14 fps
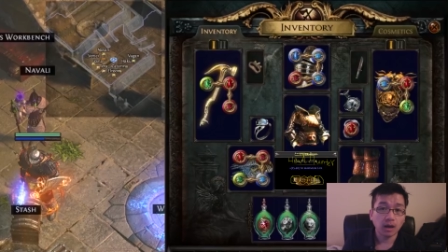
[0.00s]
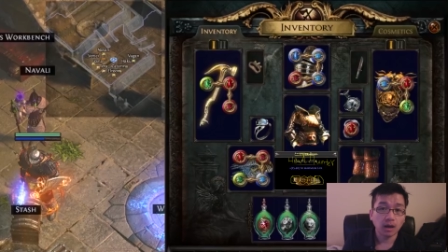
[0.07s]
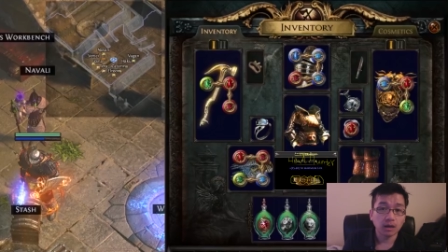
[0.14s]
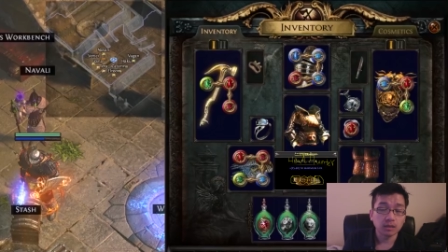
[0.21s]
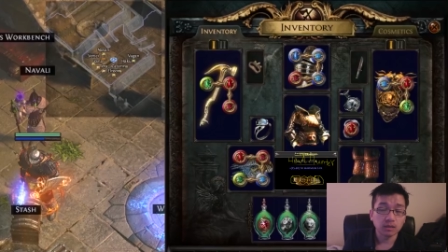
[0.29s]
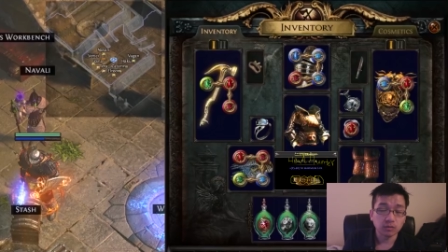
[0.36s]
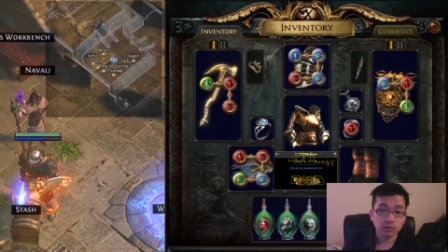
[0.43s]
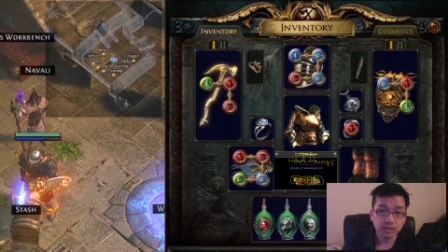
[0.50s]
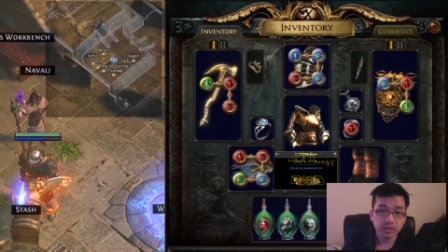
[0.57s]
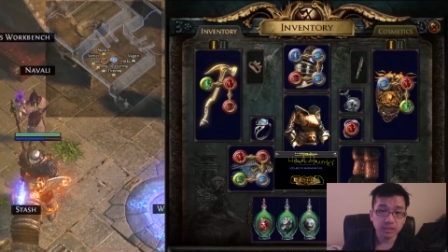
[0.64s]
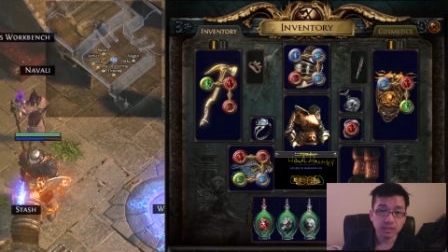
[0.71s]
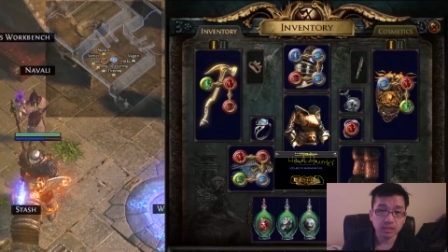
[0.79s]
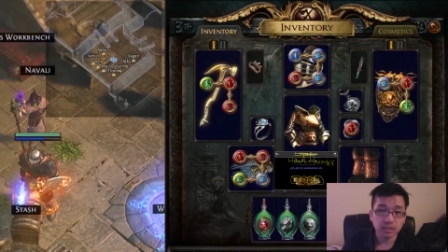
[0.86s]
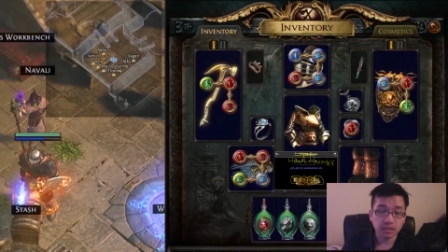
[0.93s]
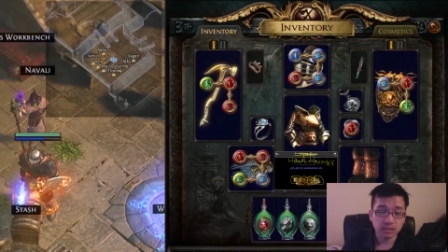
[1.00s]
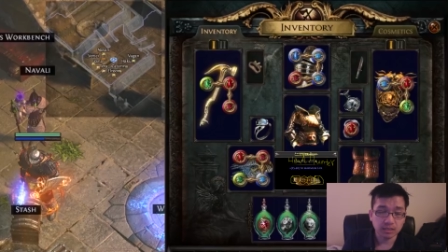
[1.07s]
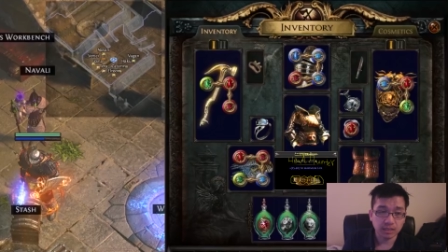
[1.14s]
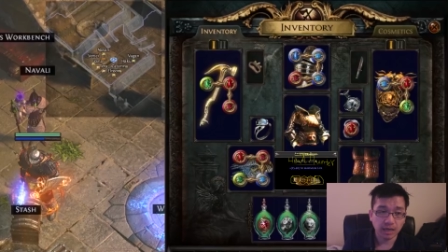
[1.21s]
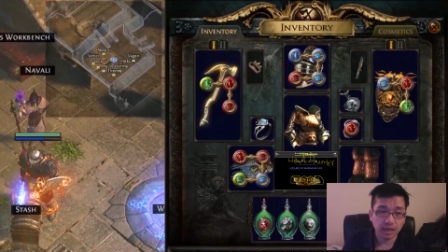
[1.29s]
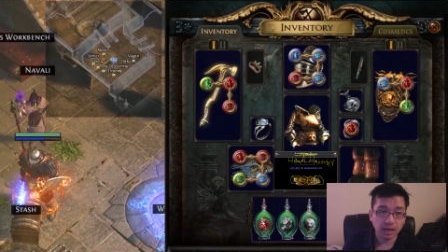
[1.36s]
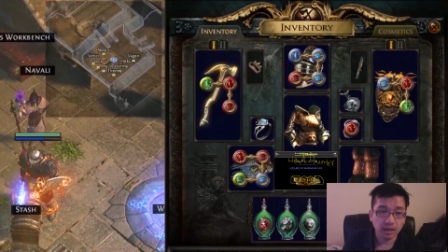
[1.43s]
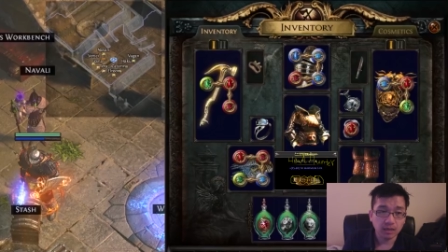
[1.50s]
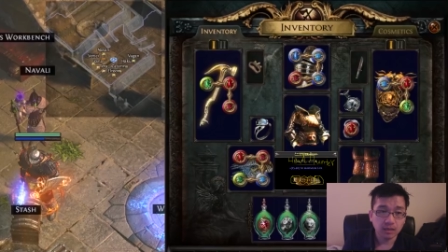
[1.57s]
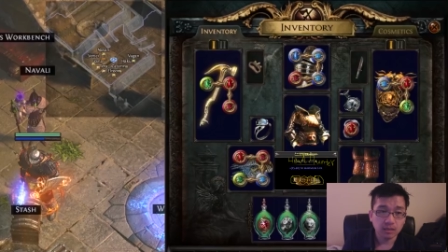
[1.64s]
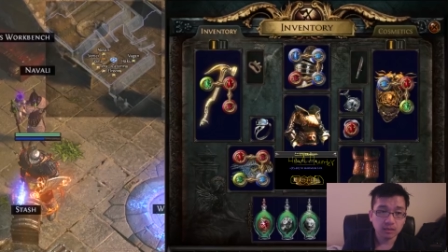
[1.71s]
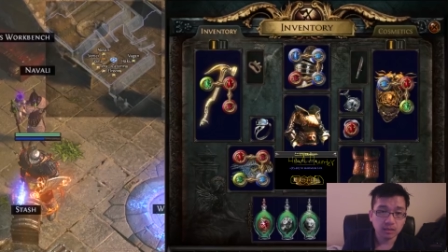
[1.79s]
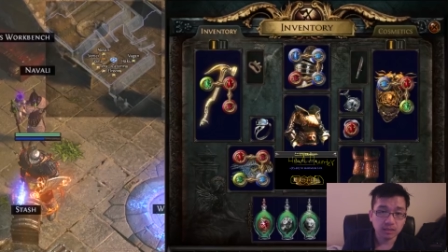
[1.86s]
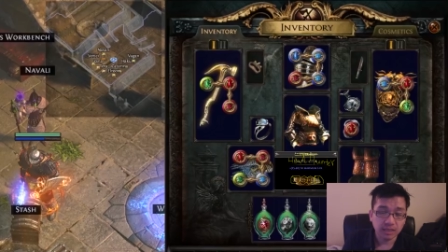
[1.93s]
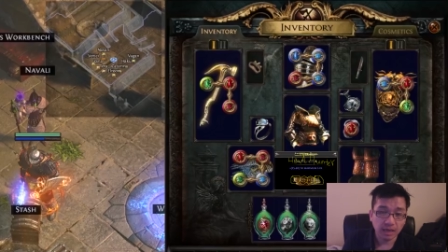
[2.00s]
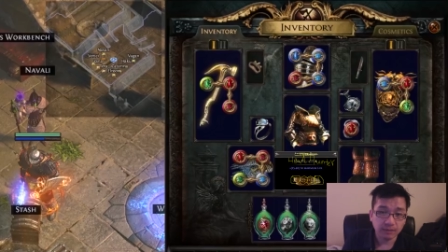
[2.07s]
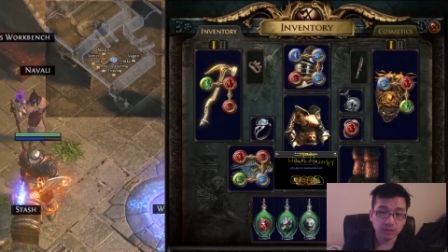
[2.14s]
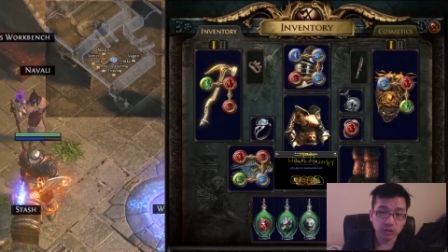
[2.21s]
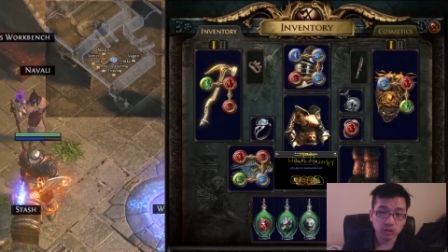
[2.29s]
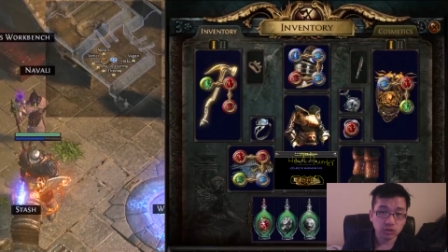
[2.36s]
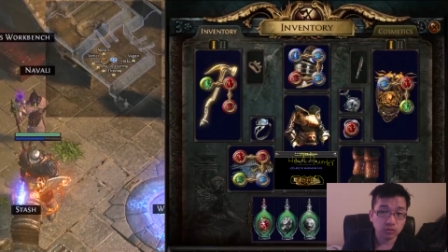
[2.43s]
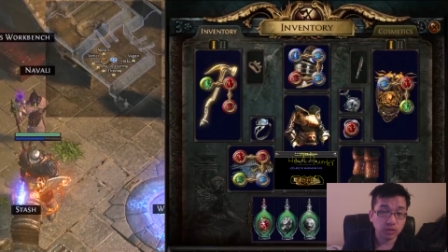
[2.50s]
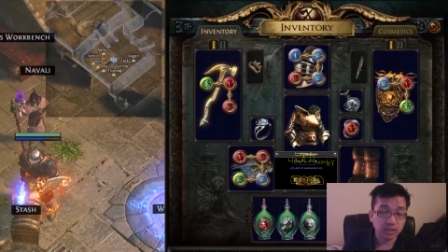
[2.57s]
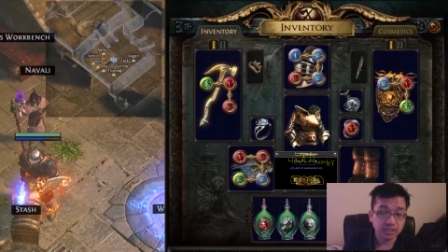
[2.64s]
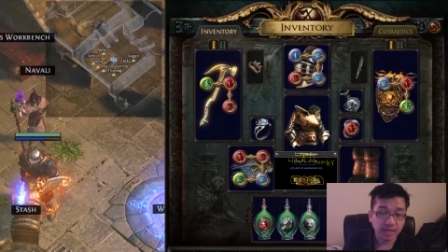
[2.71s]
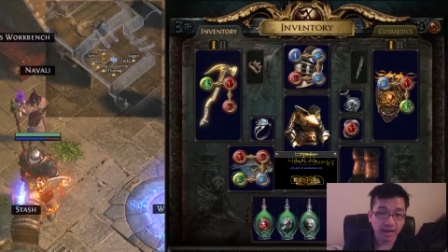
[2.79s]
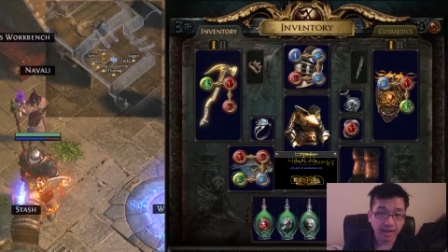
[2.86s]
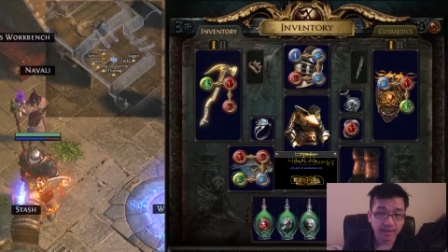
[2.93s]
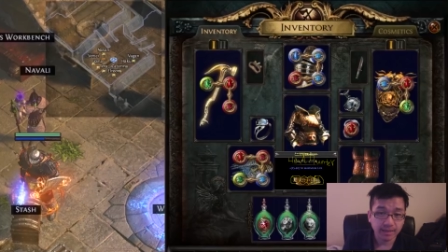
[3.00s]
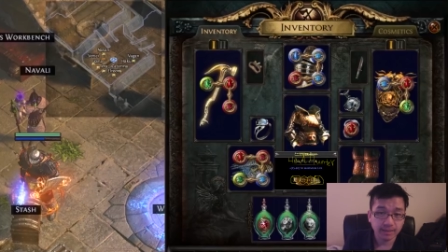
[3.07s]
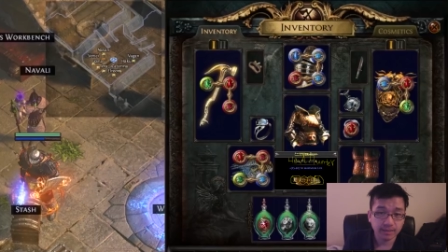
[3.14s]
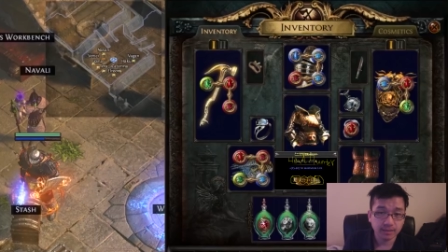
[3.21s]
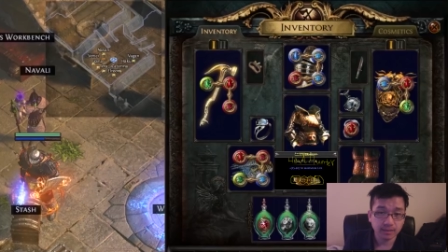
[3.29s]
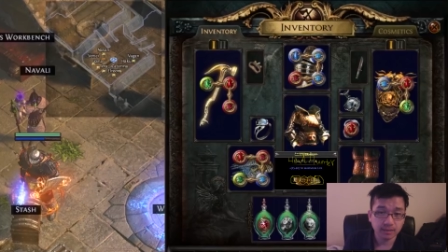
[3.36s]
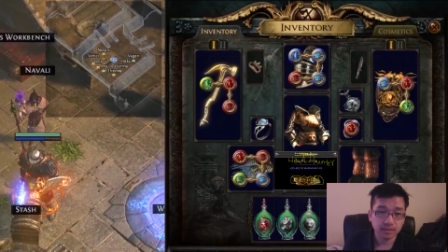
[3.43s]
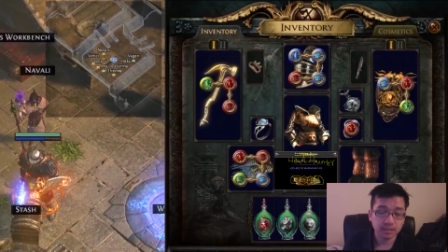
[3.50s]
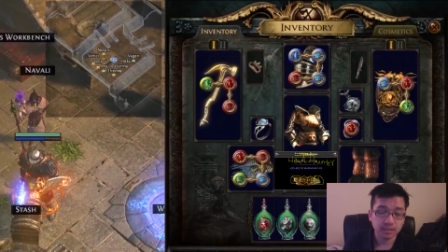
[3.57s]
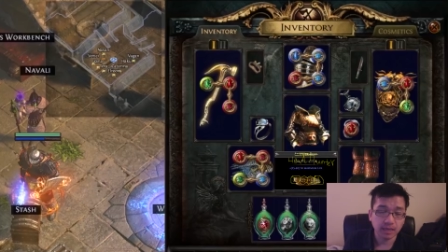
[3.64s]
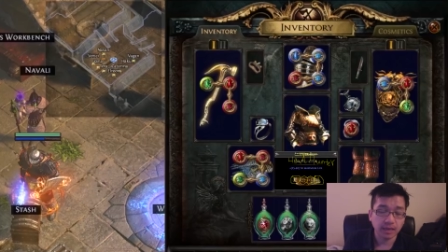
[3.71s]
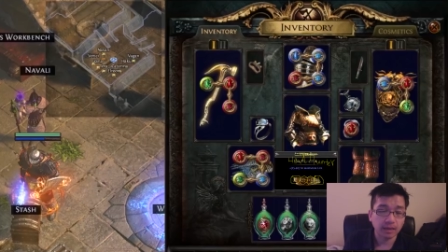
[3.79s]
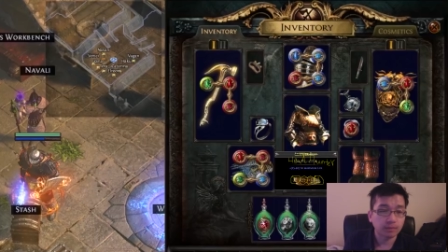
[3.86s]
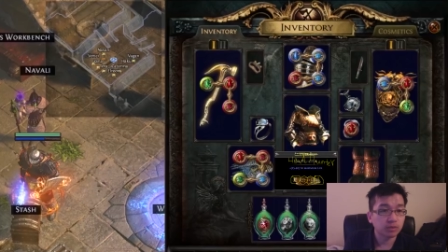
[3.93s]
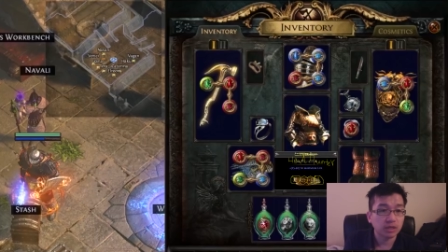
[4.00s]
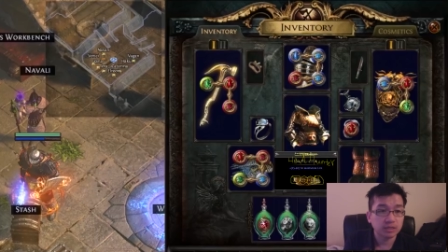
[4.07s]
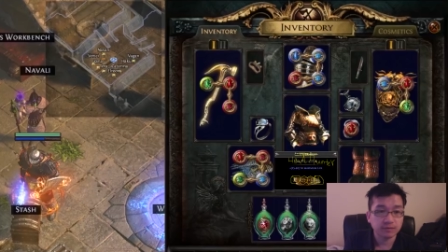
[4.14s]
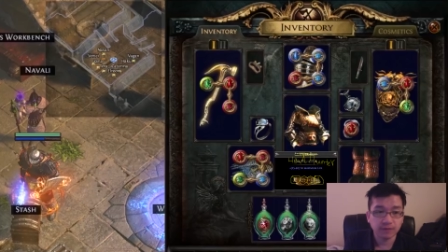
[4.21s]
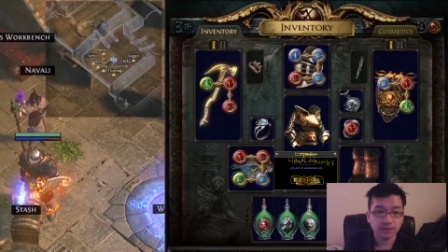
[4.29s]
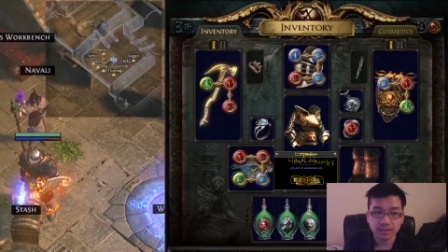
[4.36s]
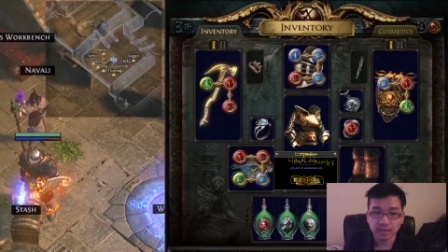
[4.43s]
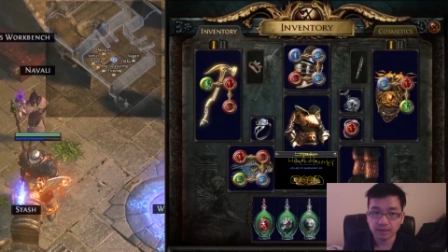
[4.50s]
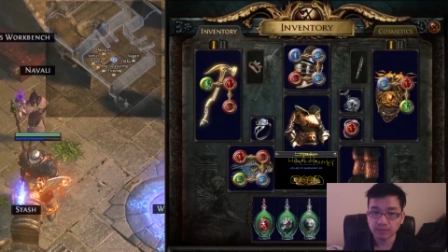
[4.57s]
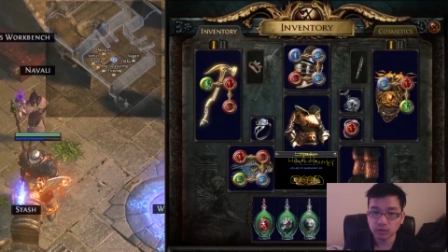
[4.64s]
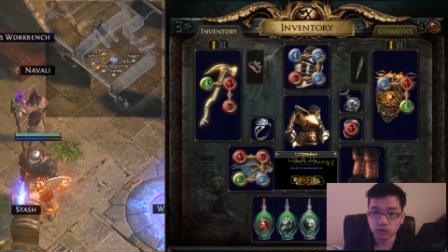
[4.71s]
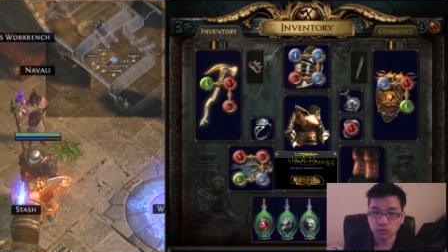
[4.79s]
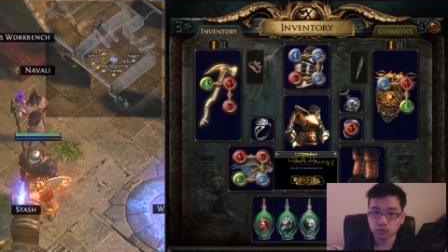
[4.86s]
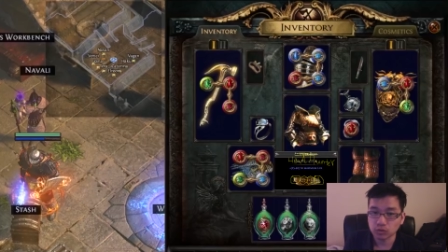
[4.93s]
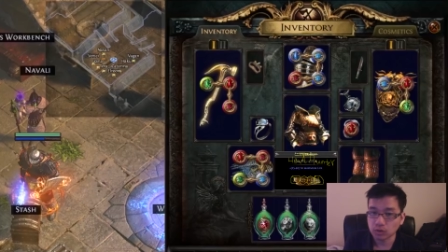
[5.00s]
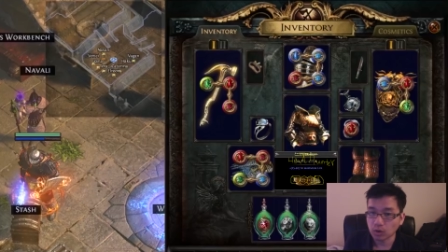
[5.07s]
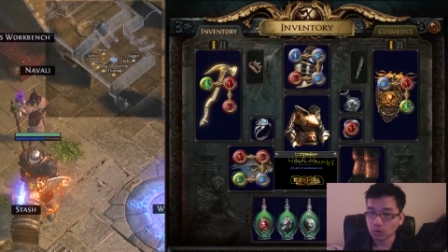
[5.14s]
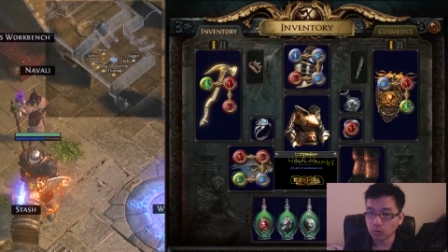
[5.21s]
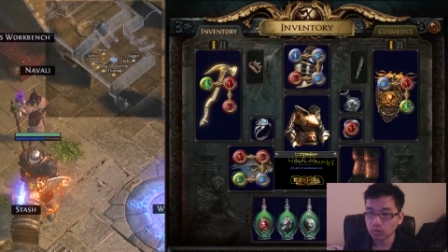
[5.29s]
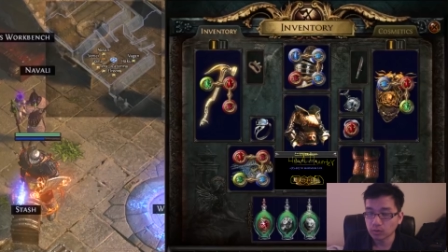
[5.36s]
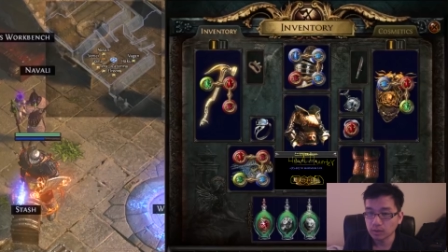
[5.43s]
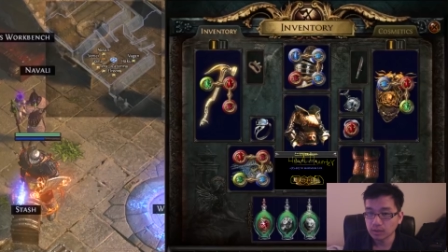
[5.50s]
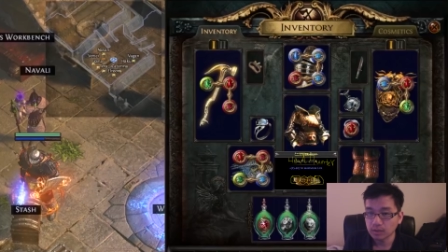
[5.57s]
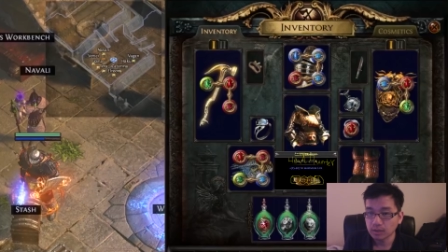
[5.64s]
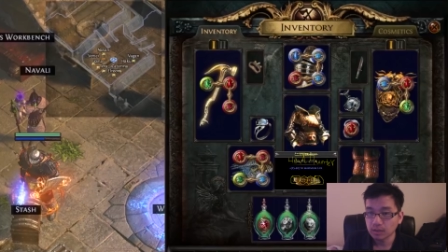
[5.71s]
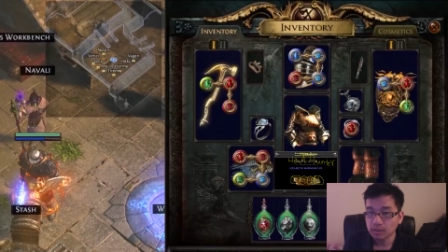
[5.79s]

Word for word: Uh, the reason is that the damage to attack, say plus 5 damage to cold,